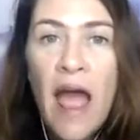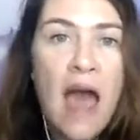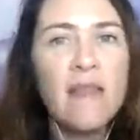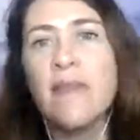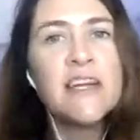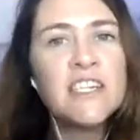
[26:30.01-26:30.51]

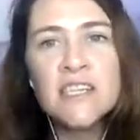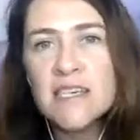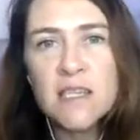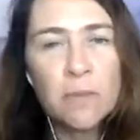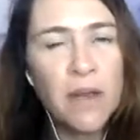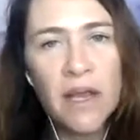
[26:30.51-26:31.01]
then they just
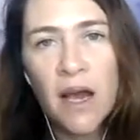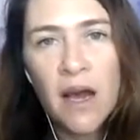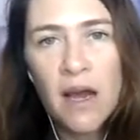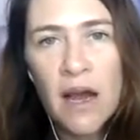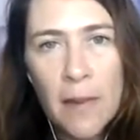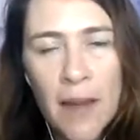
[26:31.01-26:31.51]
disappear
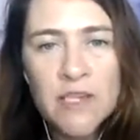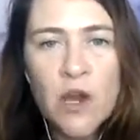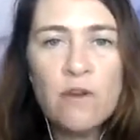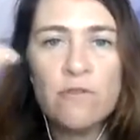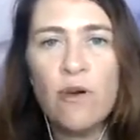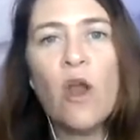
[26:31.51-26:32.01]
and they
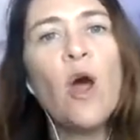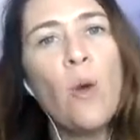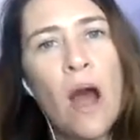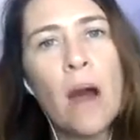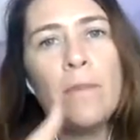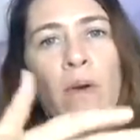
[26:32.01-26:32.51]
don't follow up